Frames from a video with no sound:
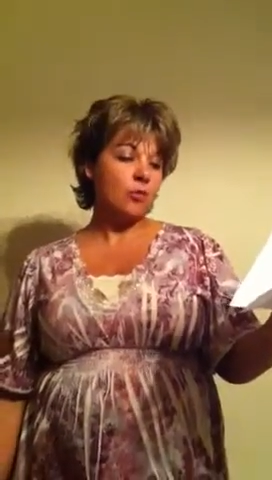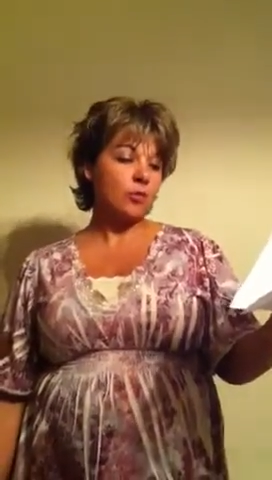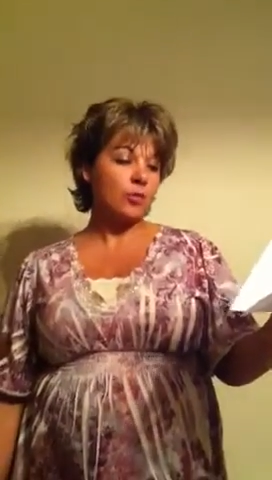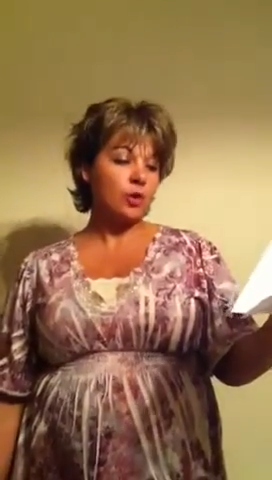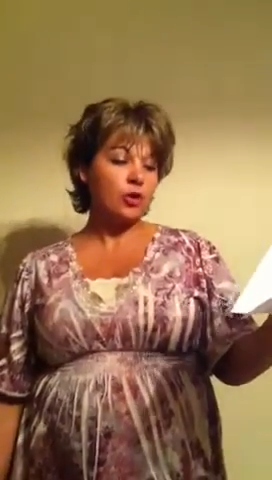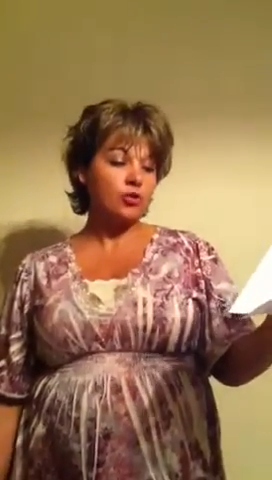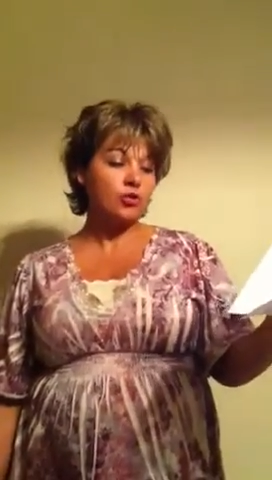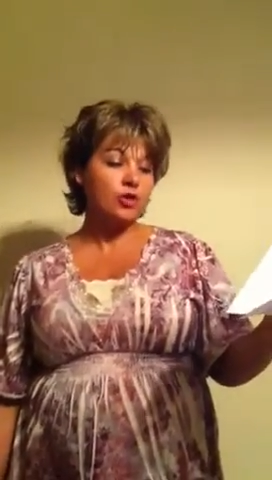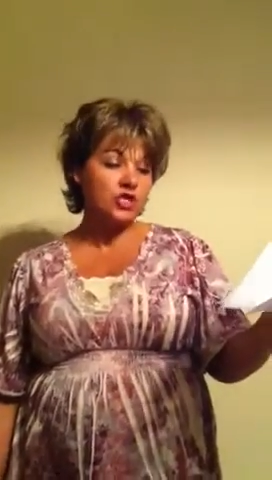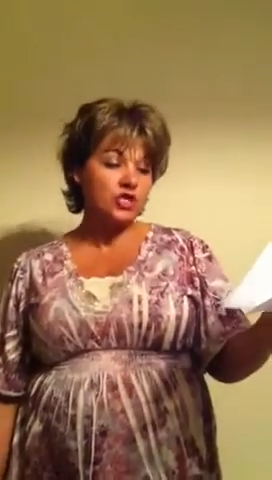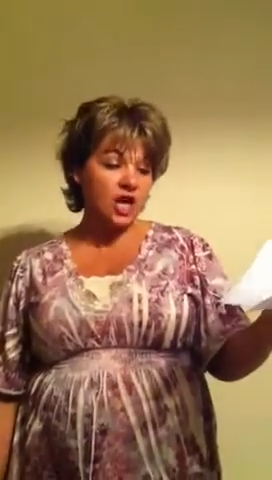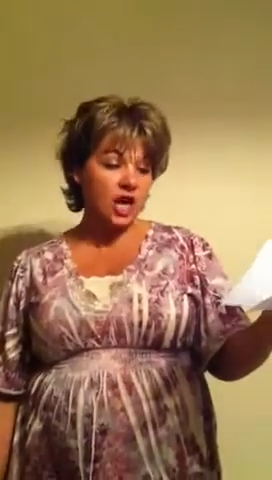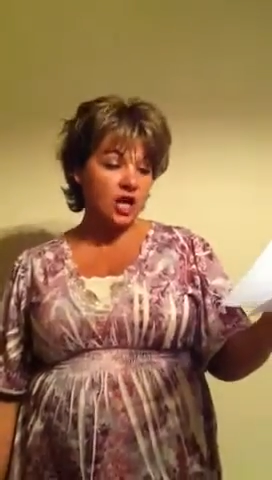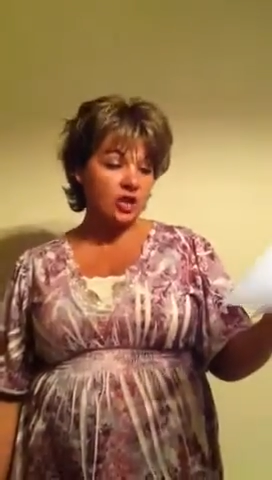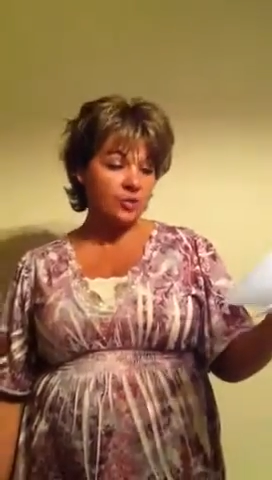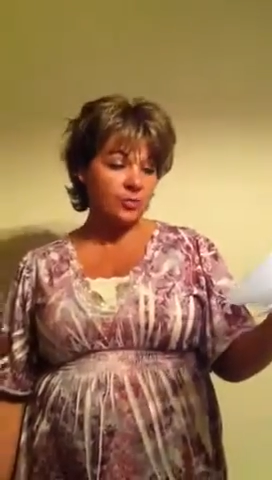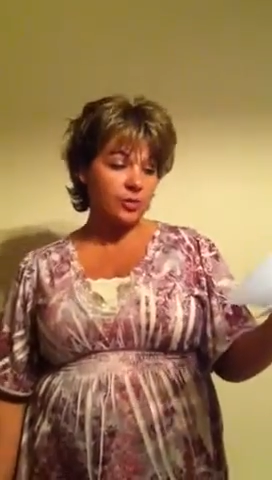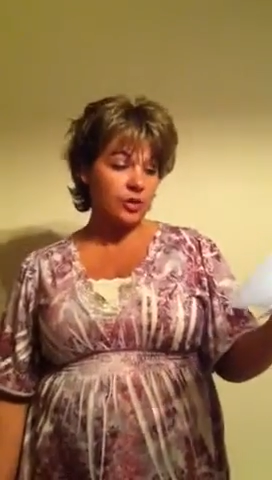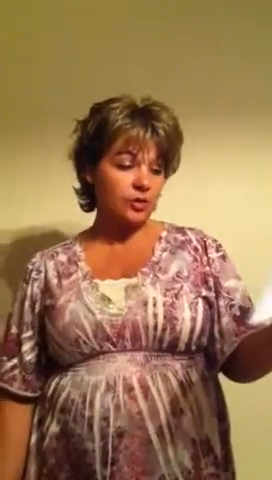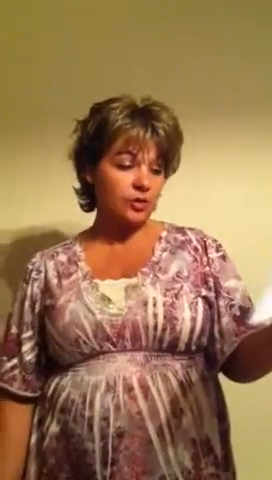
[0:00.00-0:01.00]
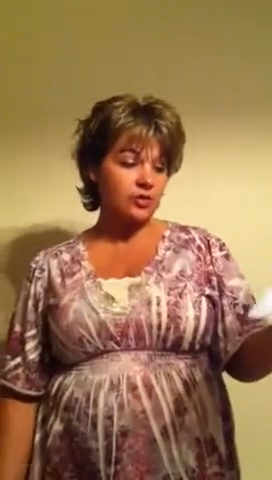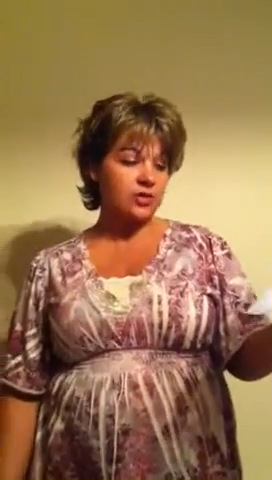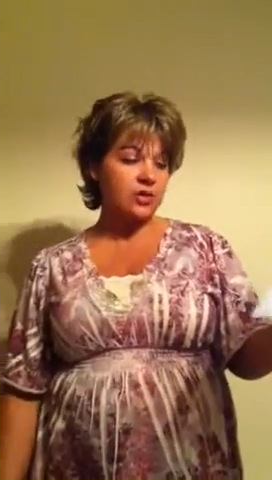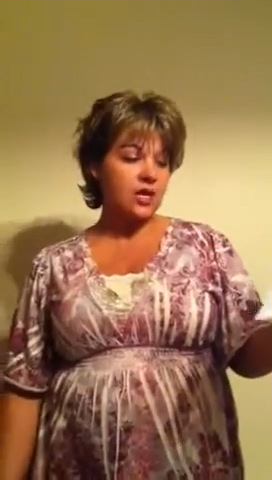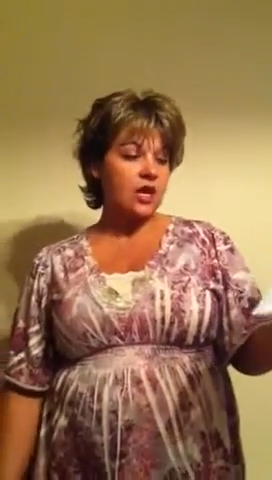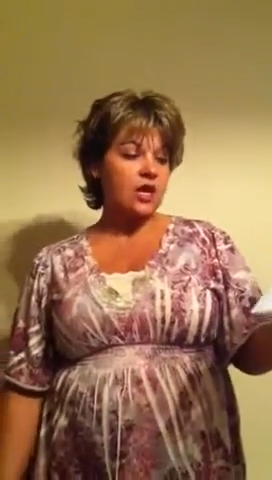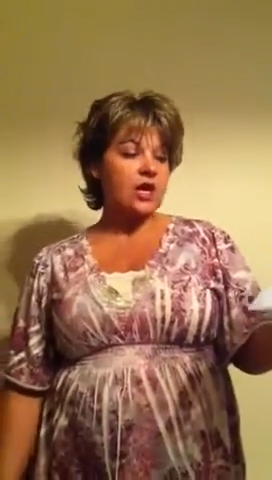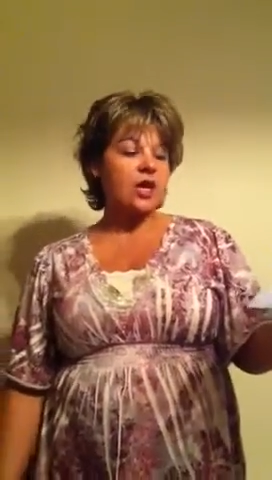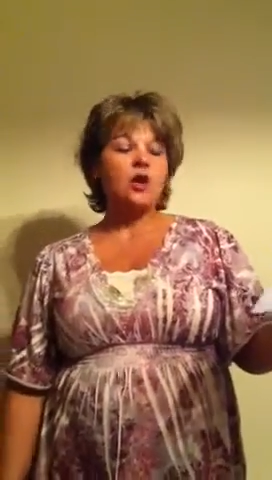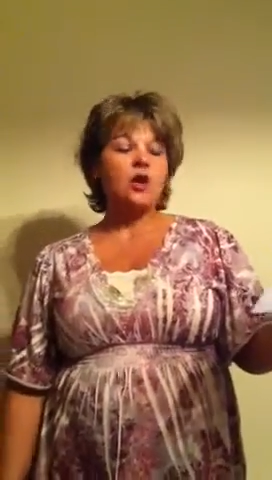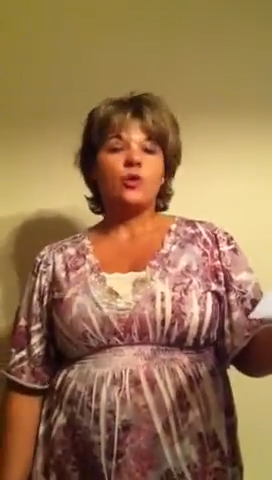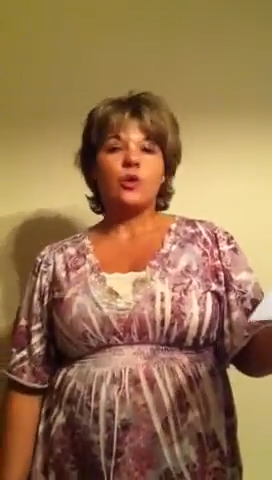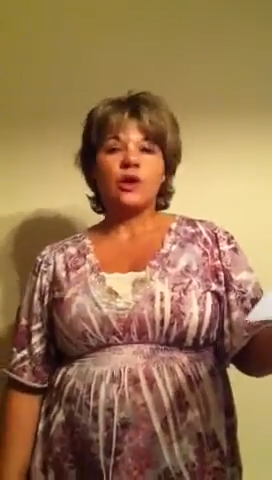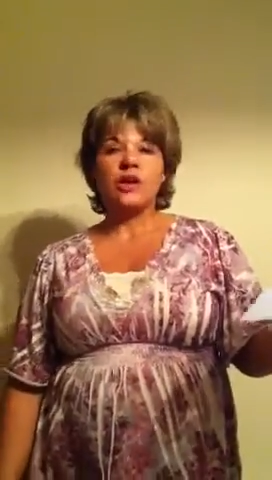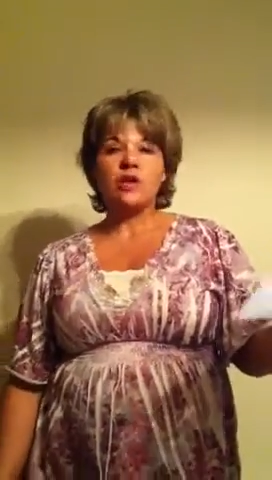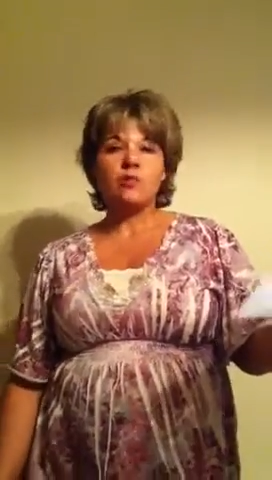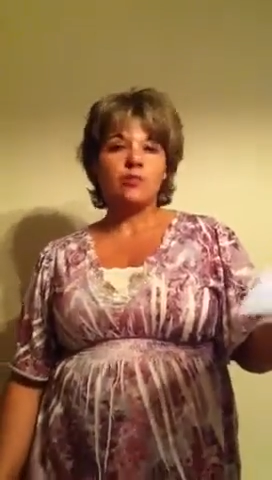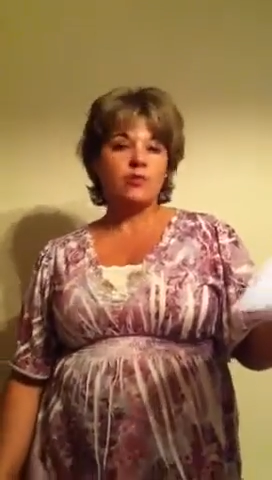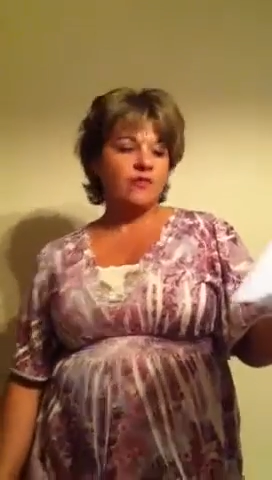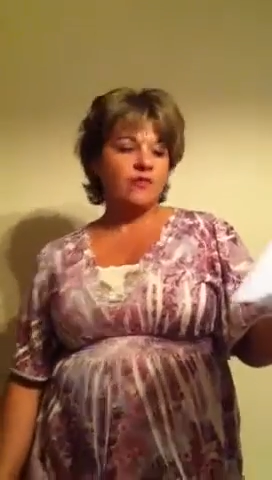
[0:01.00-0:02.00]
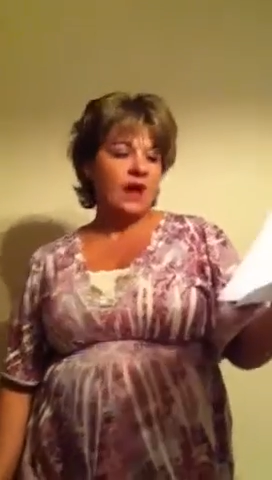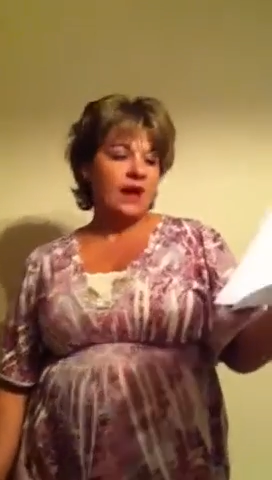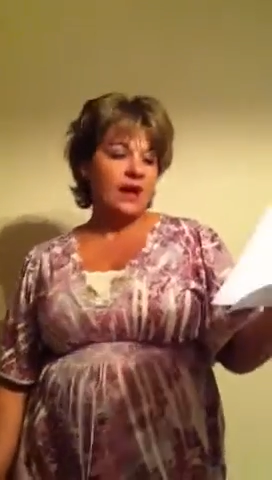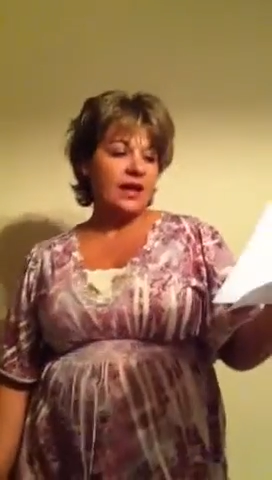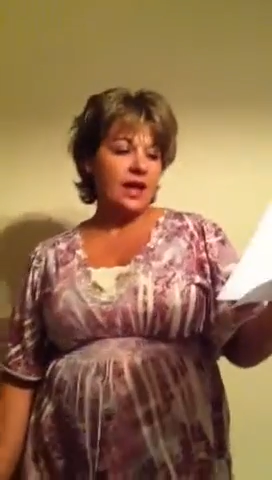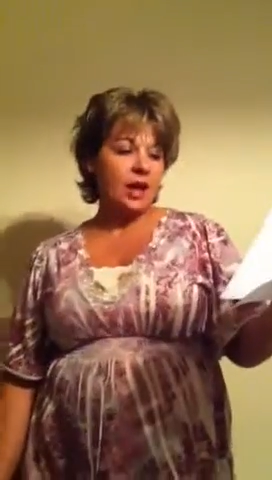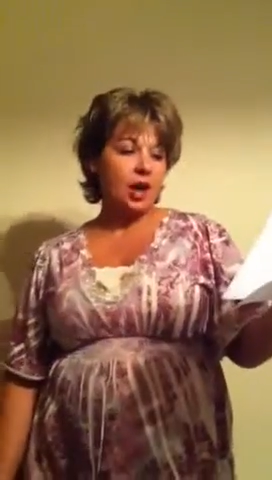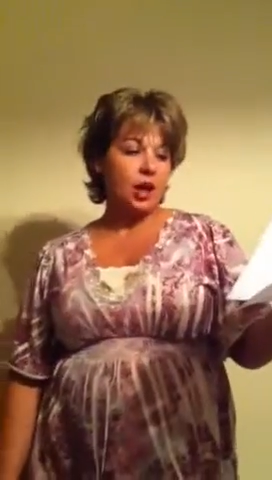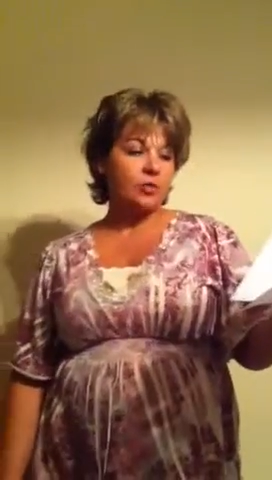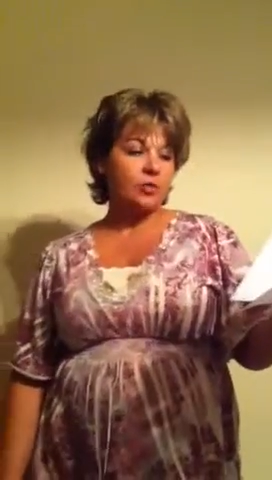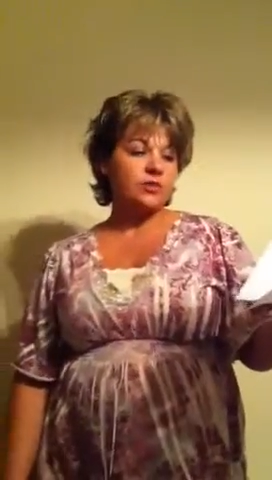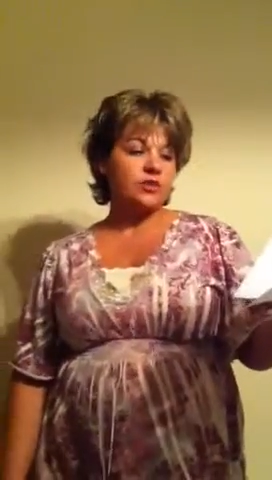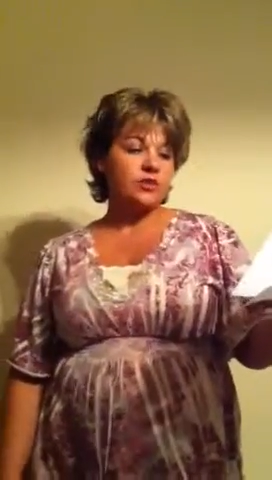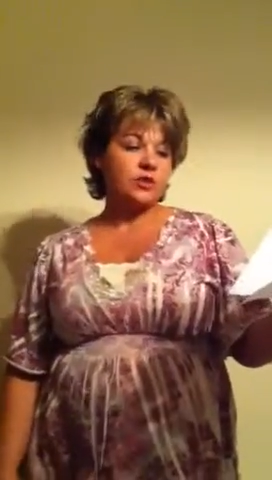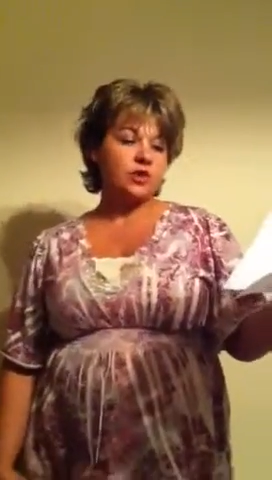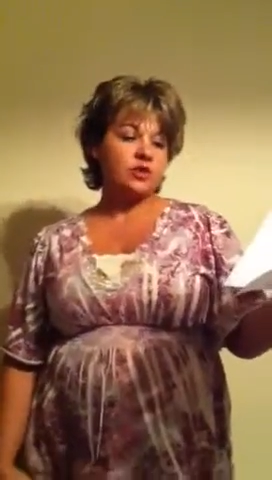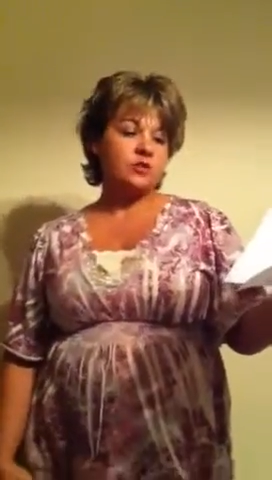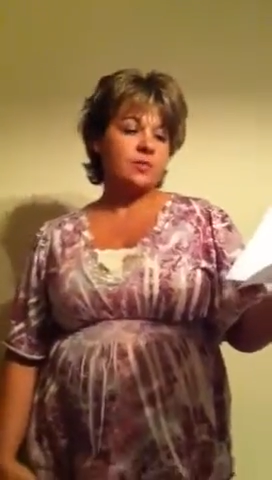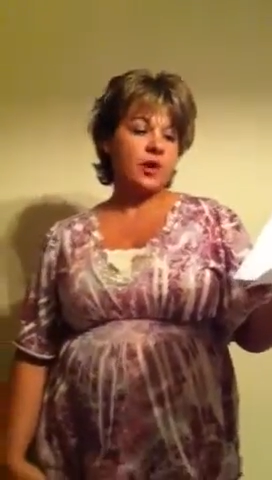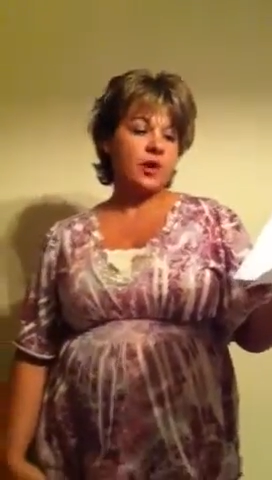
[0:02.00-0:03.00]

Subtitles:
prone to child abuse, we can provide help to those